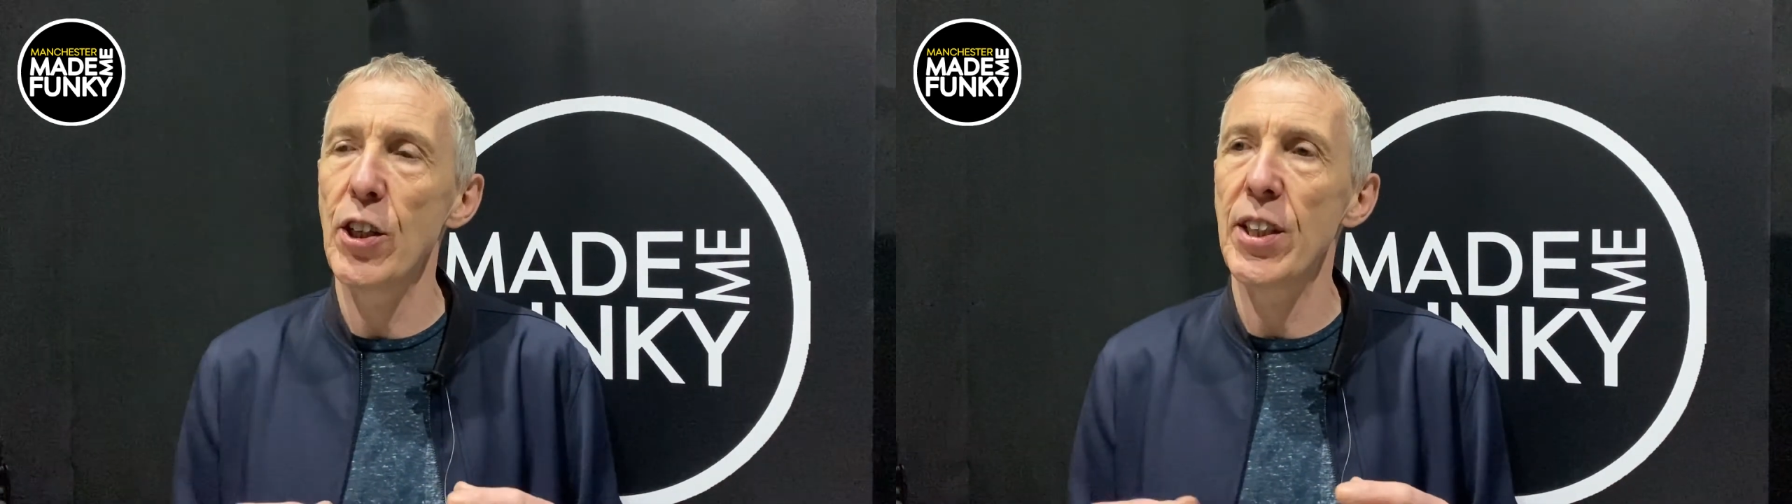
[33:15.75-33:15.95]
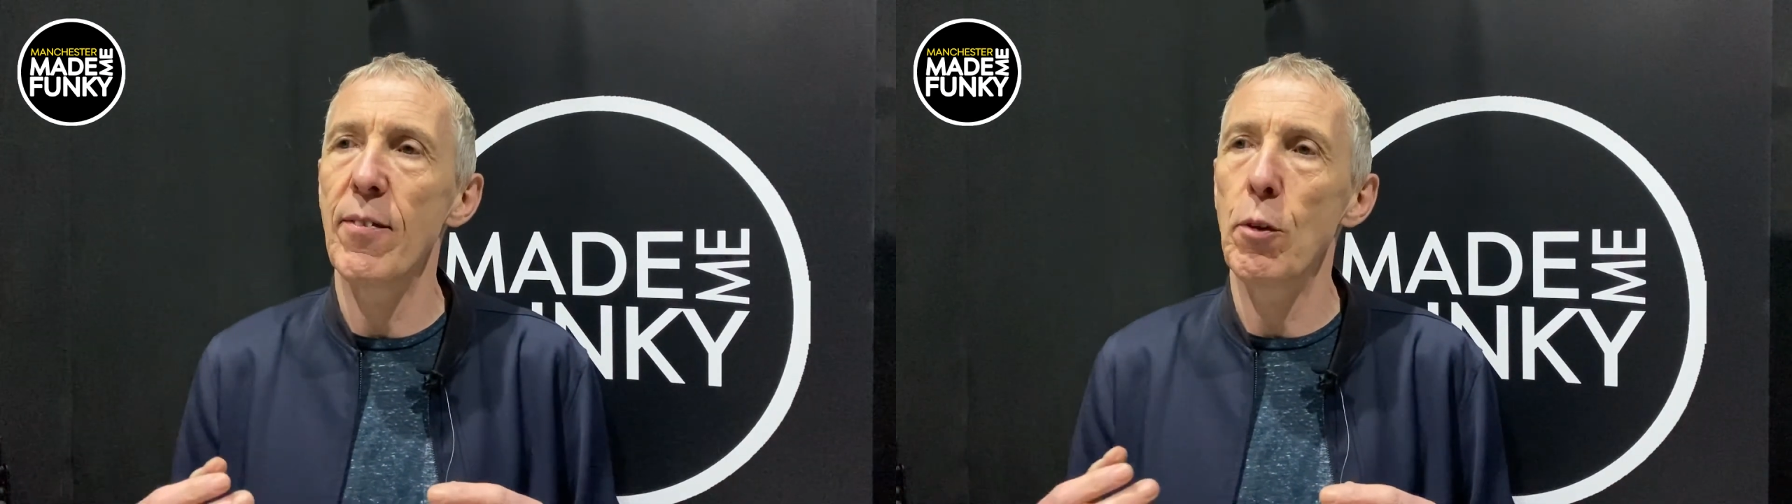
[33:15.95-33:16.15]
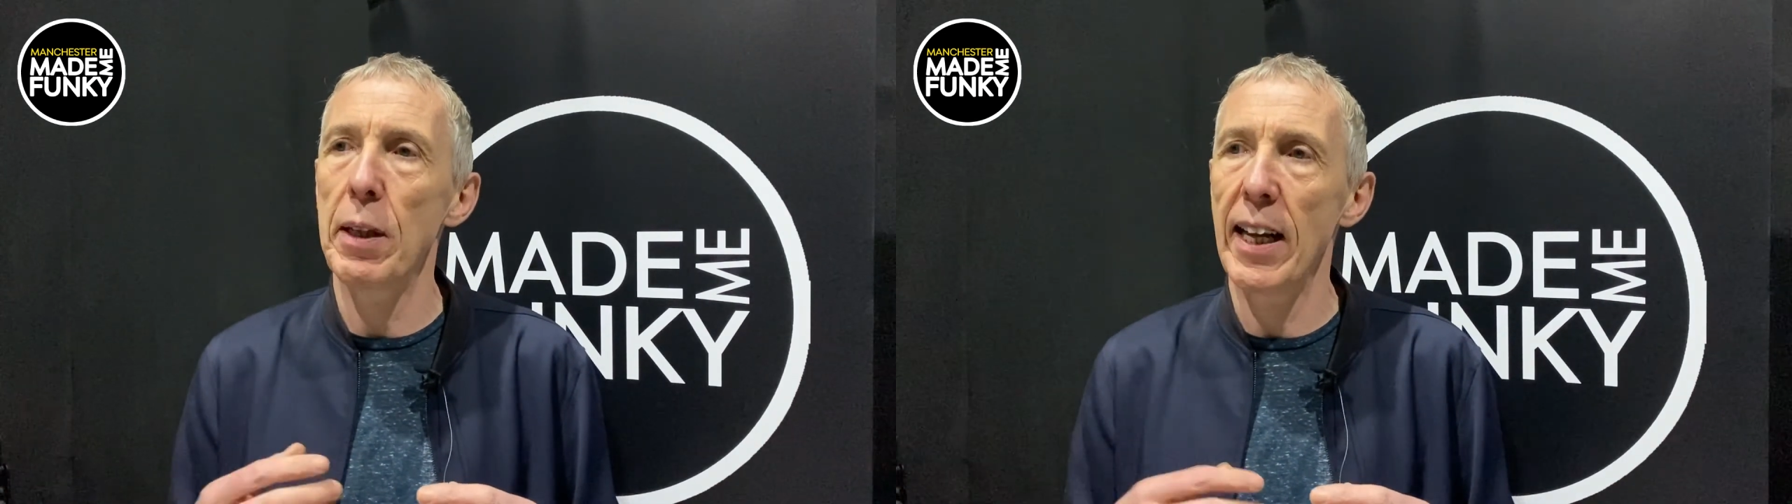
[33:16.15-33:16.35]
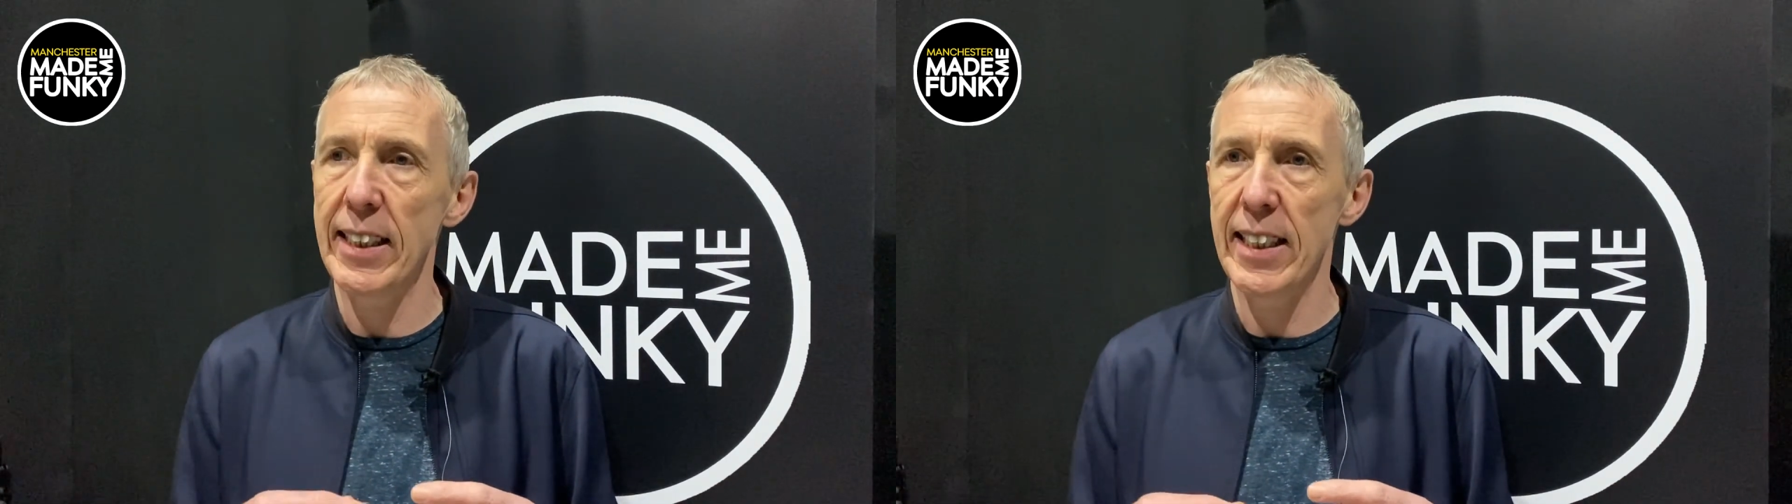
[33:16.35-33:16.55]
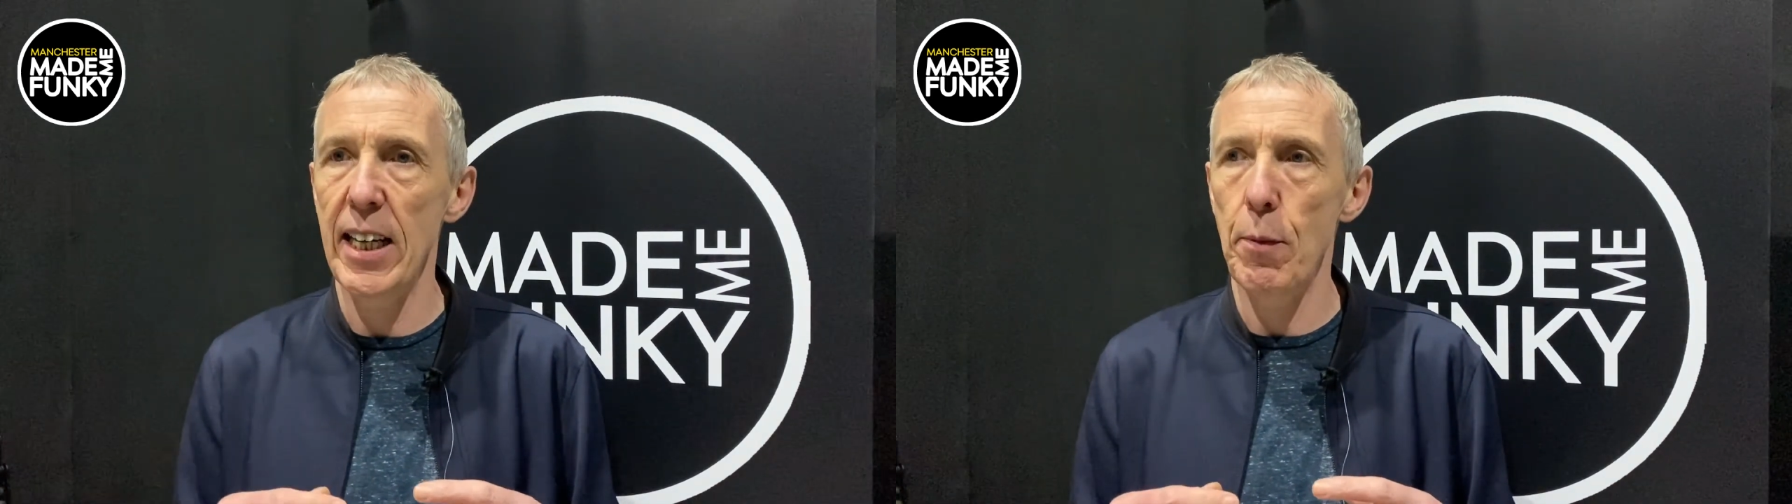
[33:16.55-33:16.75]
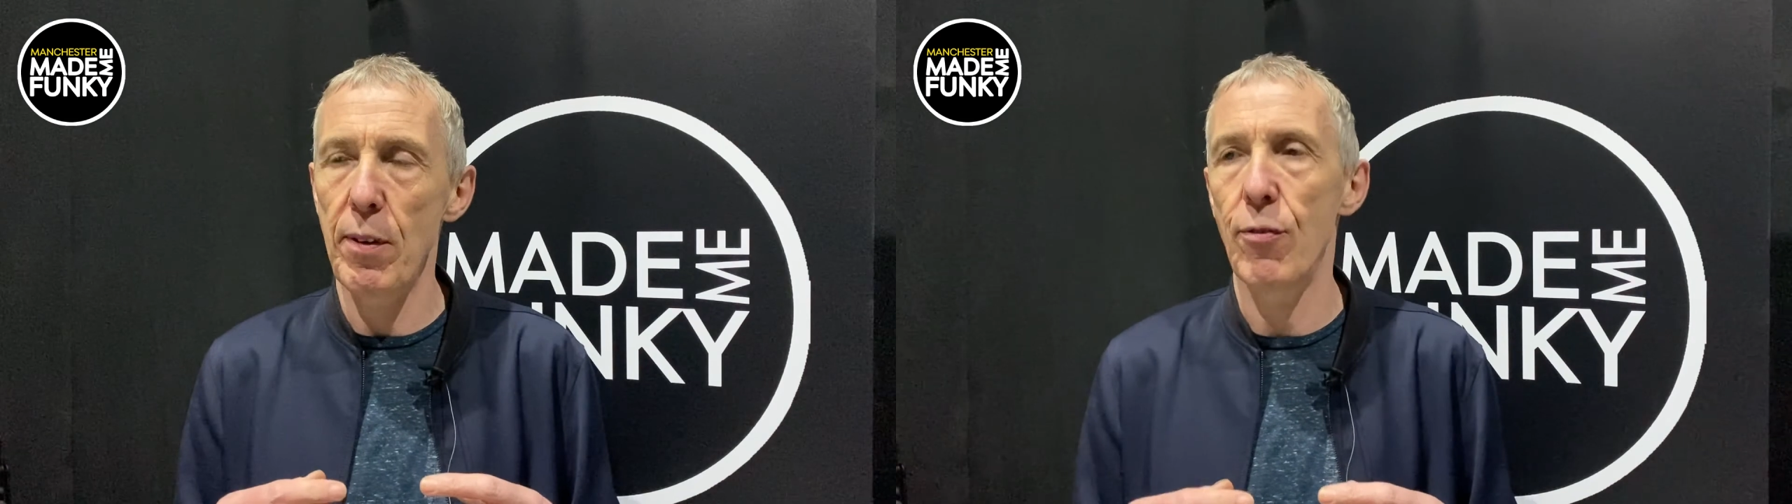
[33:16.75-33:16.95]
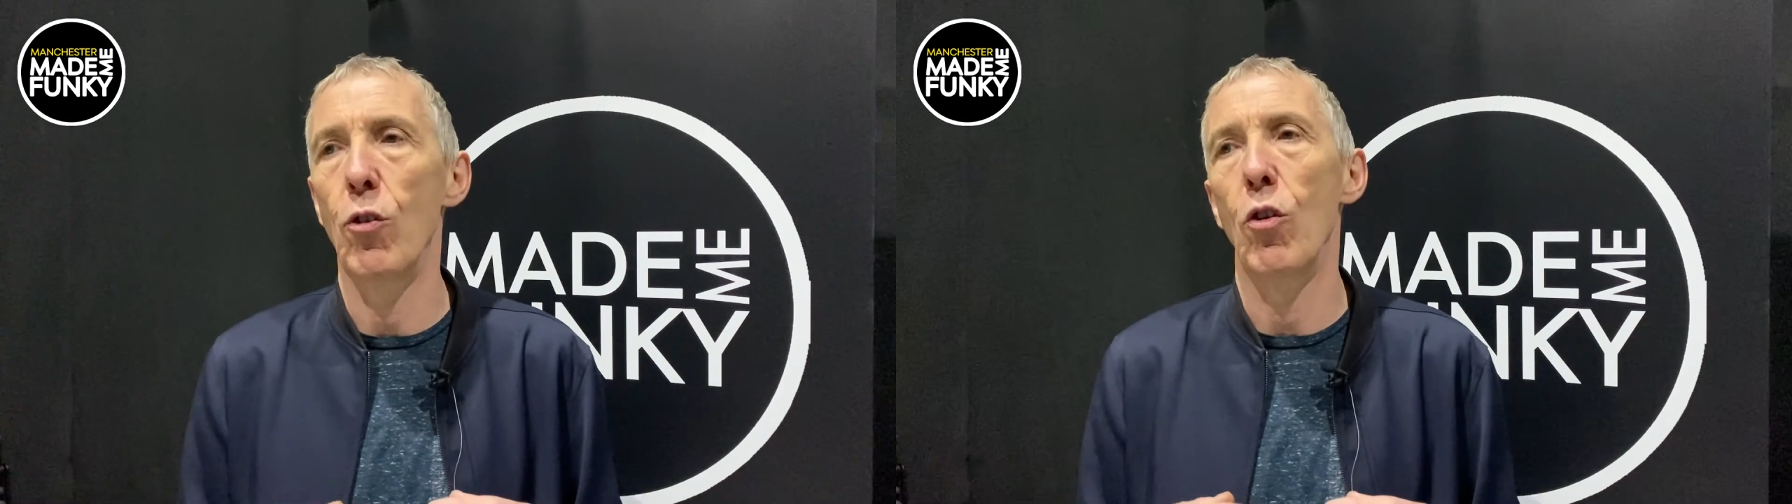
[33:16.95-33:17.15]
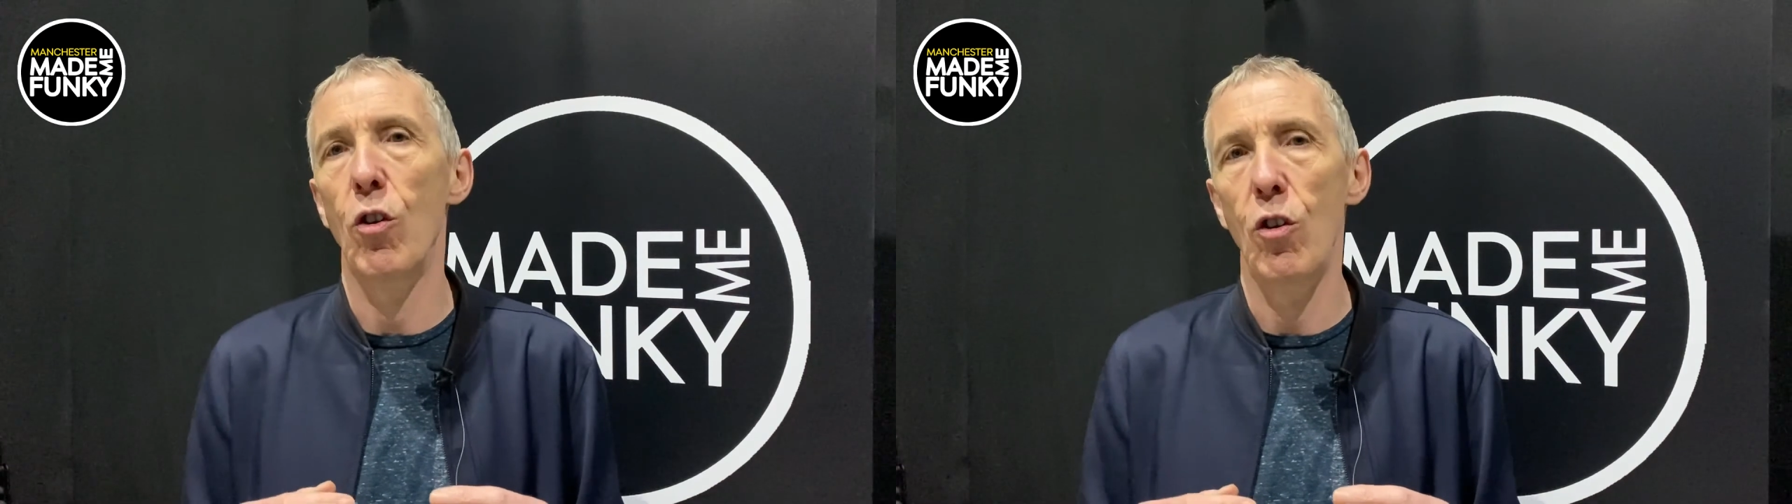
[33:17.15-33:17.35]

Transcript: you'd never played here before,